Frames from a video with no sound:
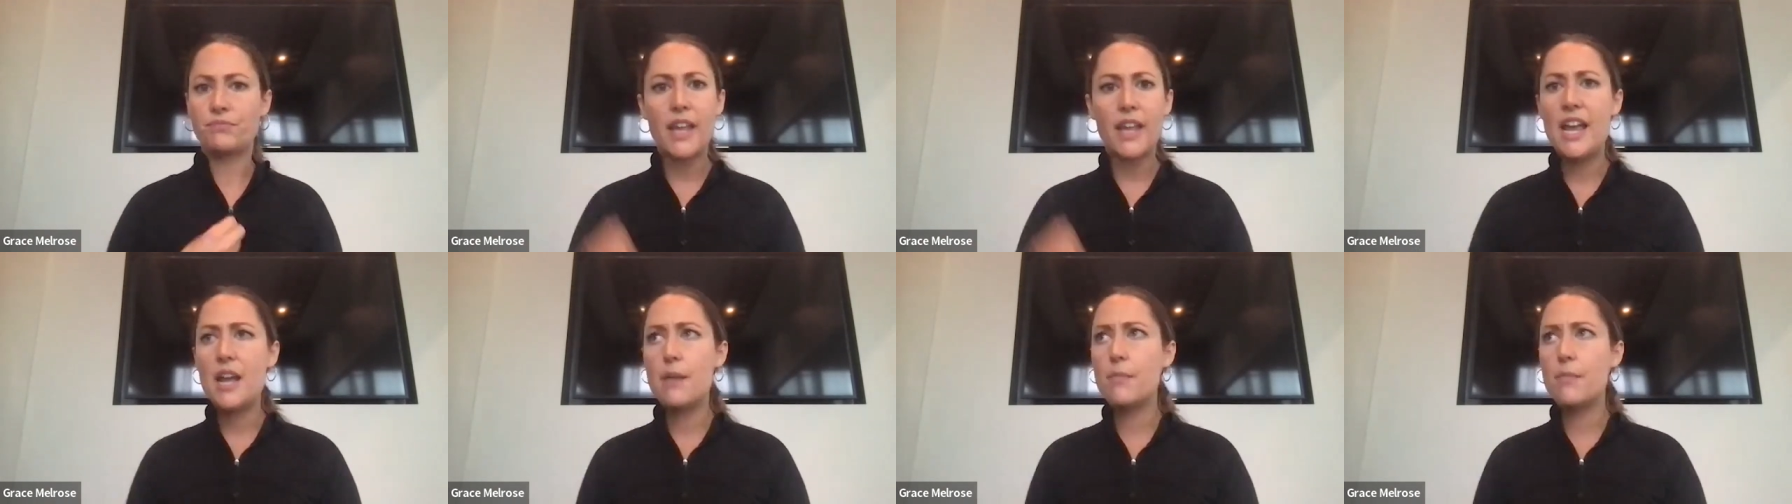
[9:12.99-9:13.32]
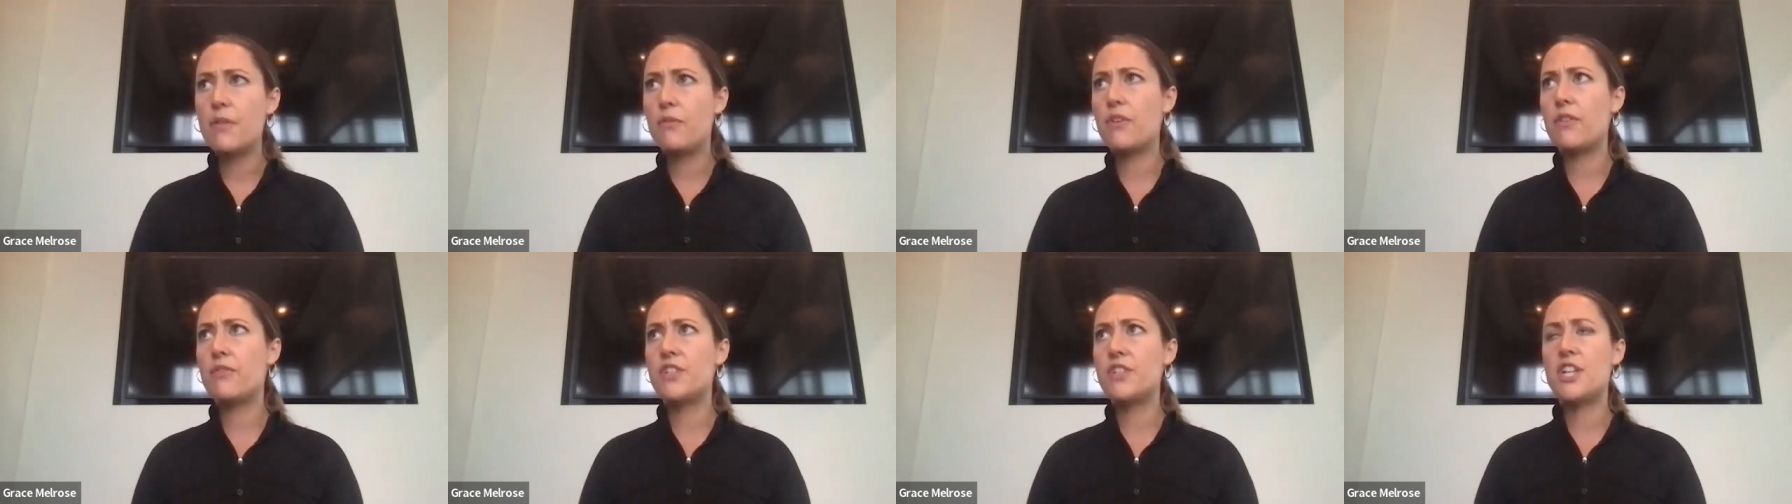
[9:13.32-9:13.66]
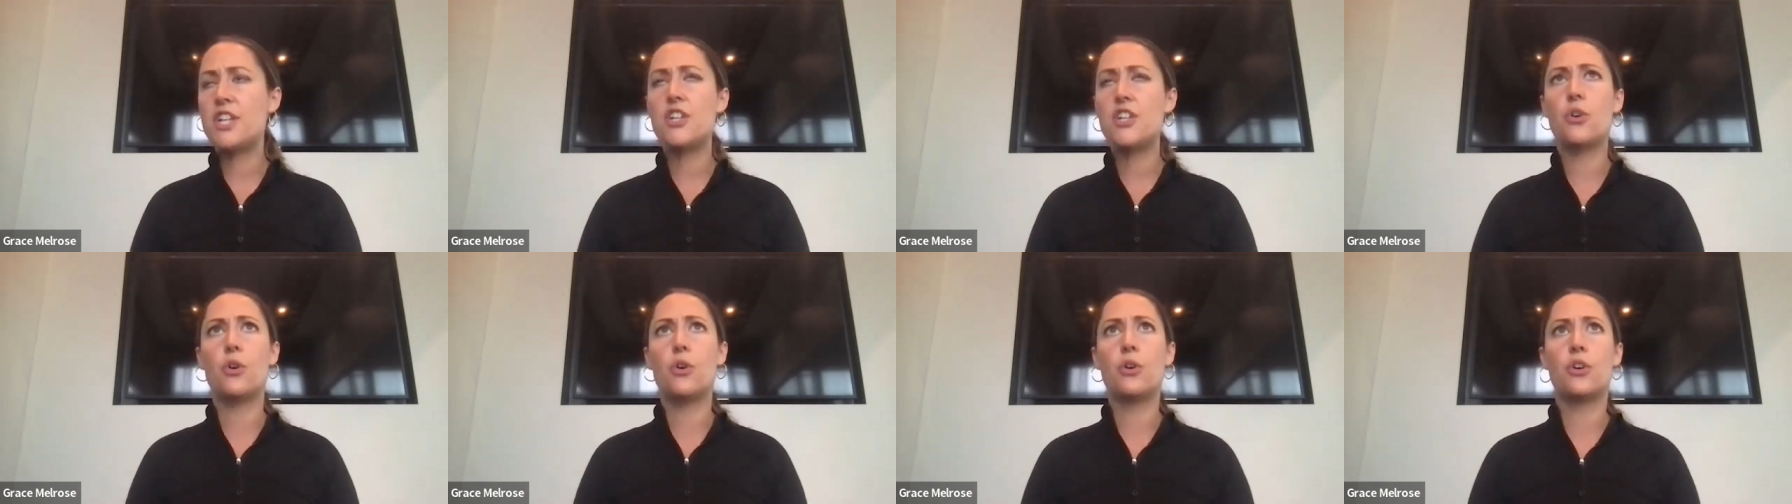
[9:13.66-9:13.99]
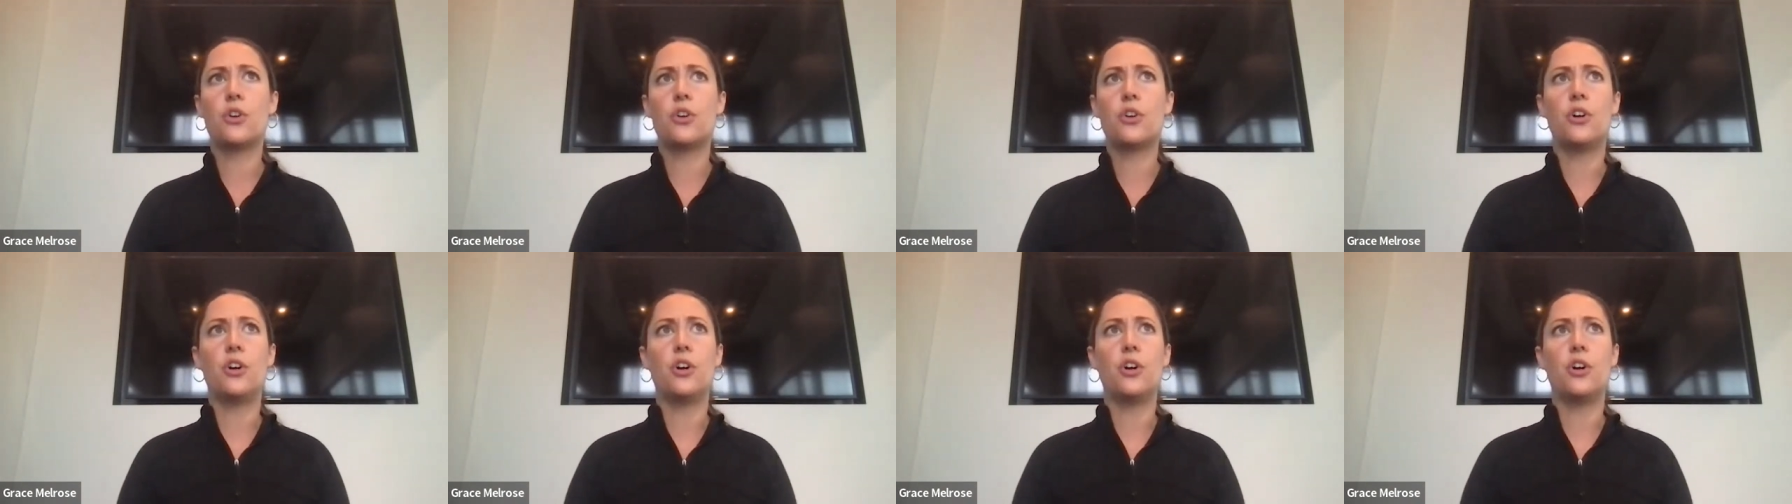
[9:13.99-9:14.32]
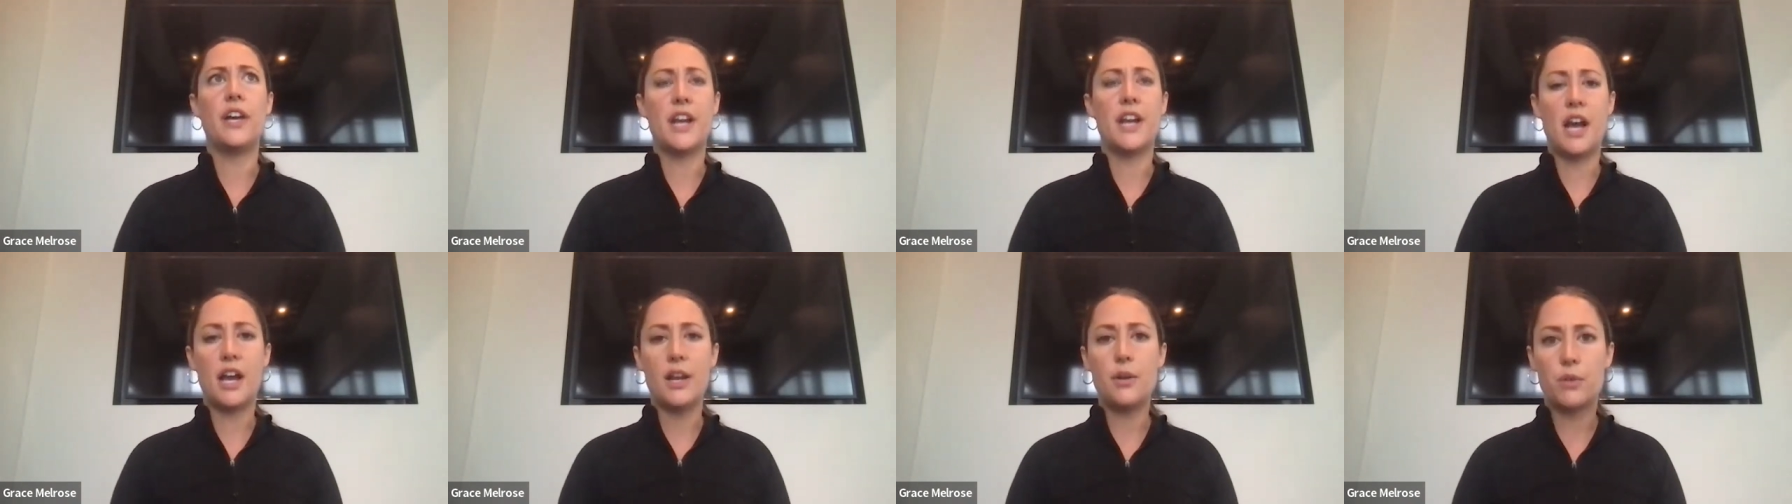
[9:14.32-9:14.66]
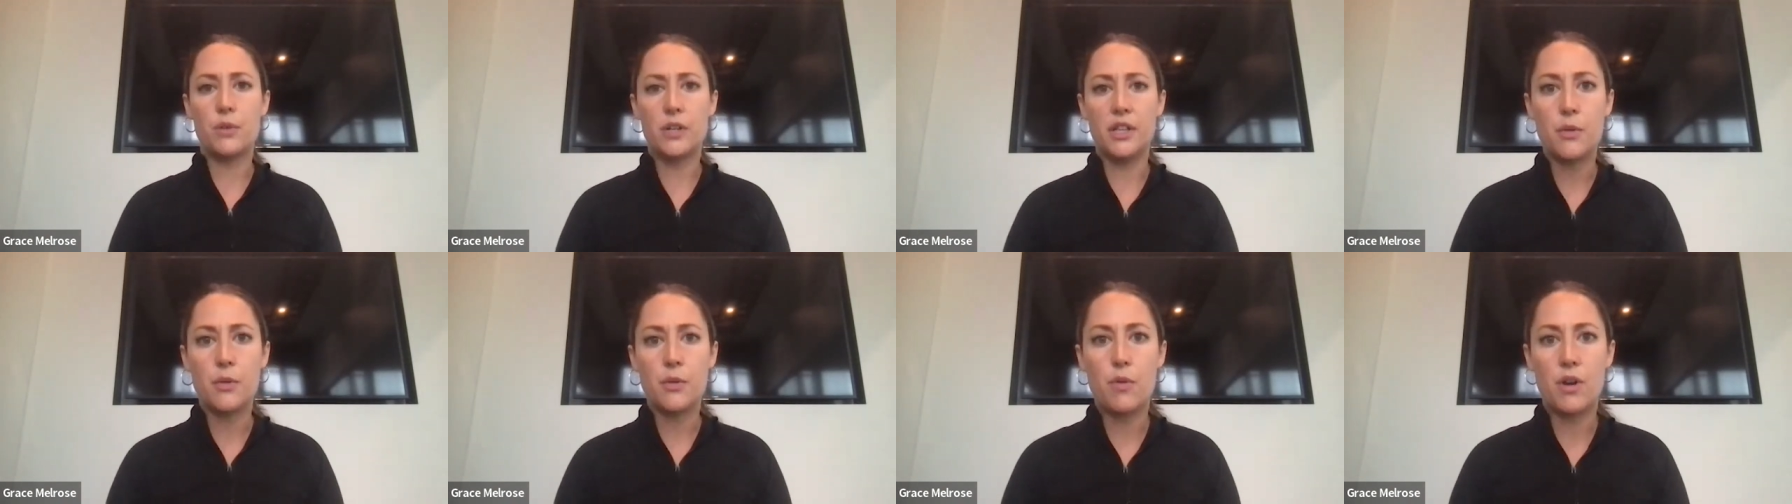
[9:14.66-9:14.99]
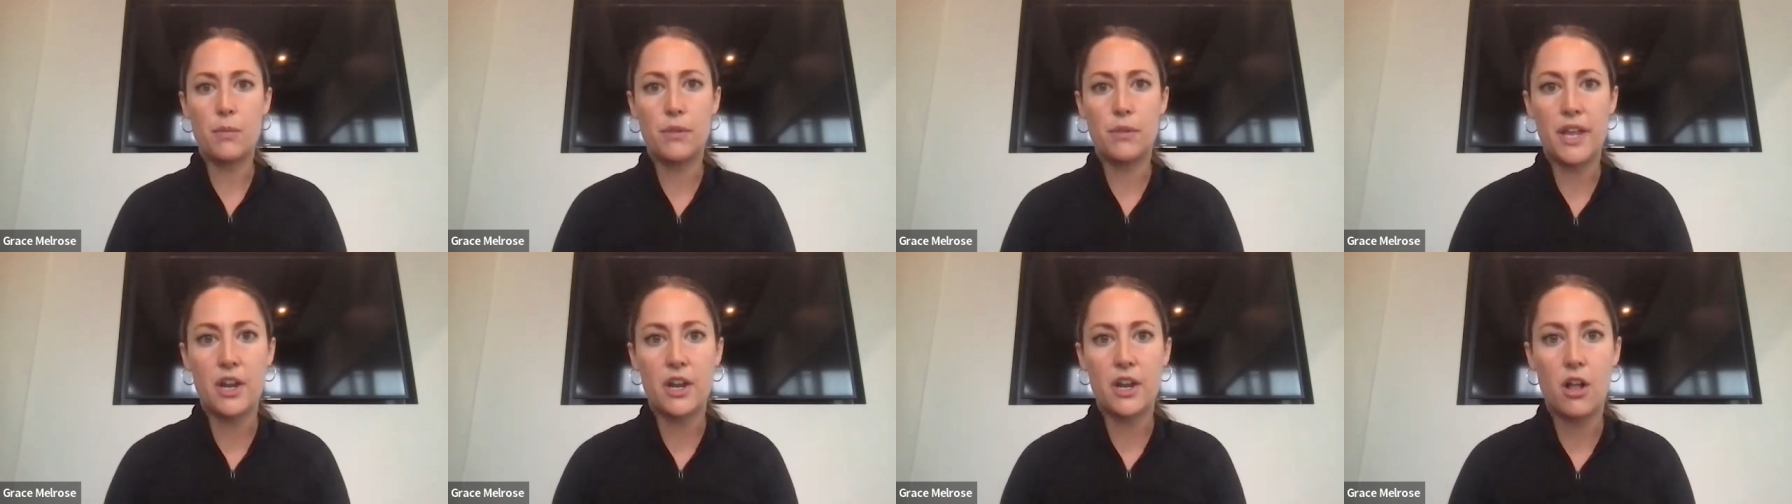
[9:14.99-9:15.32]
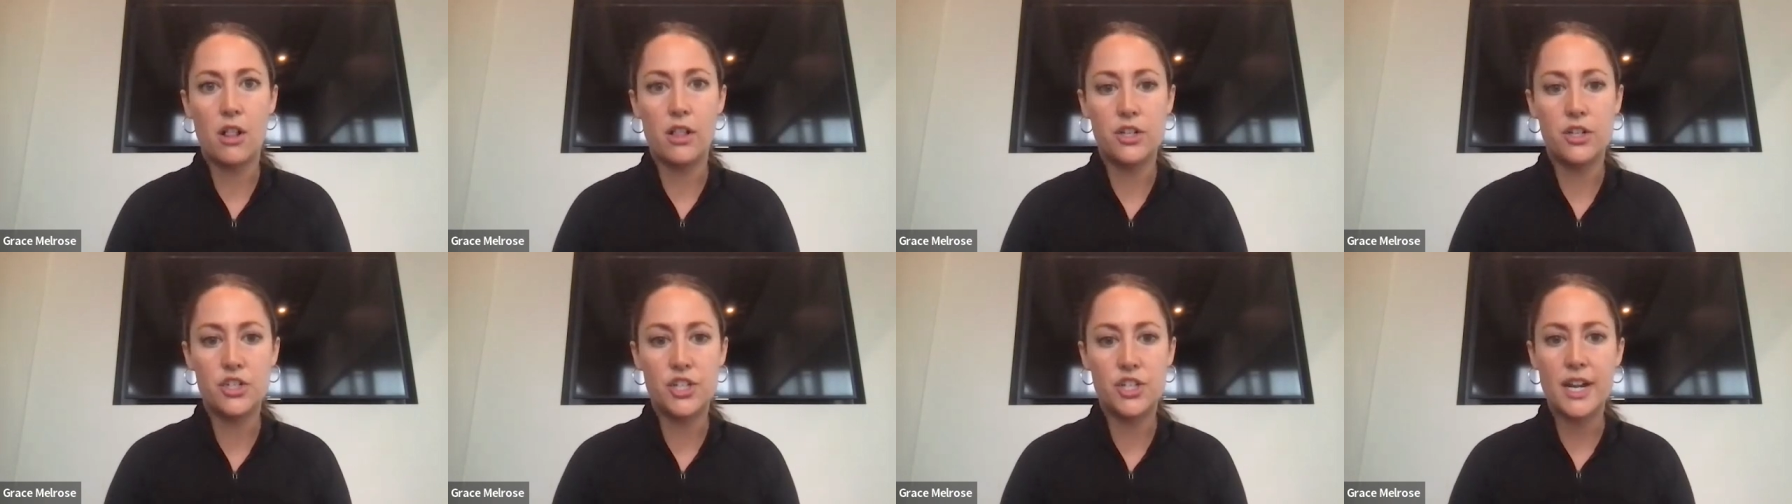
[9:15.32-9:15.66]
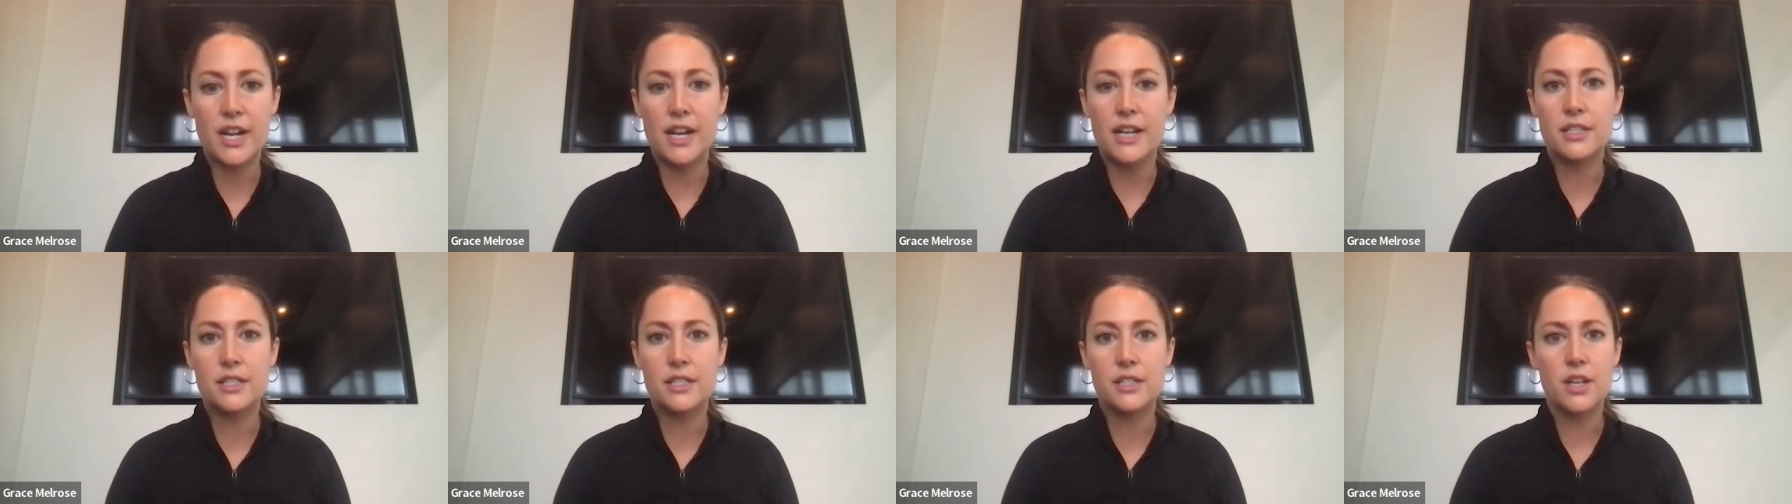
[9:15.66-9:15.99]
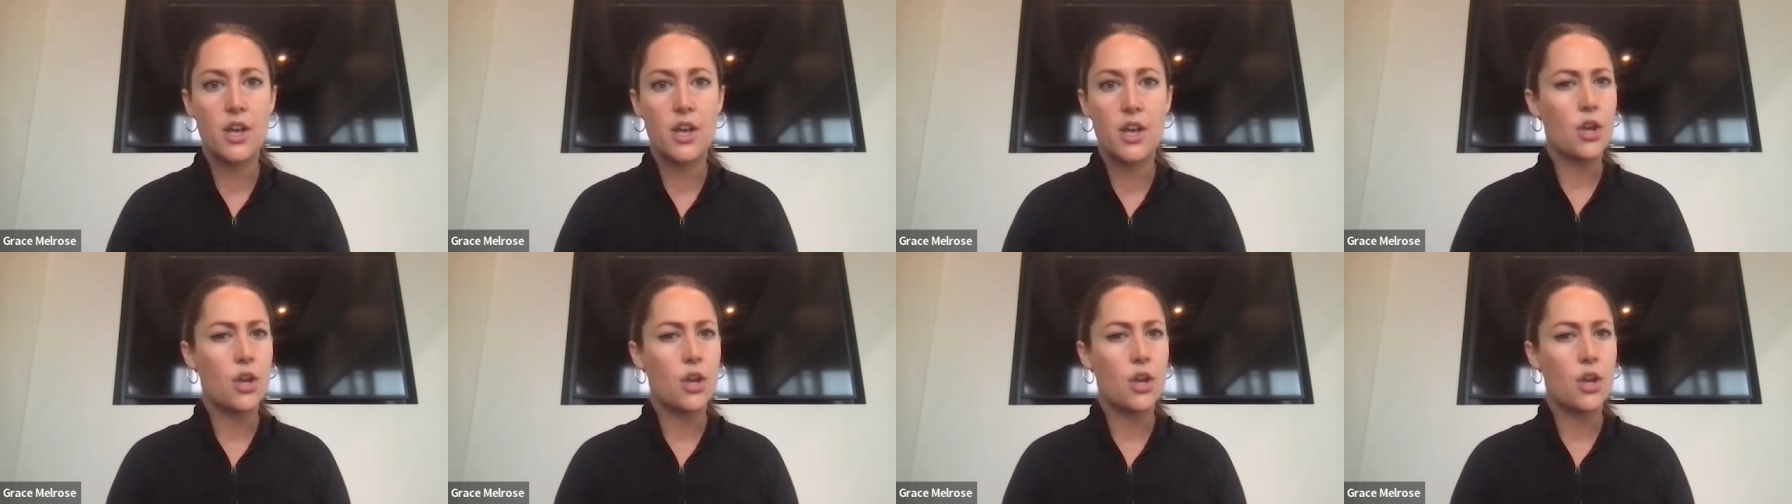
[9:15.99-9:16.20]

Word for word: hey, I'm a 15 year old girl and I really want to play college tennis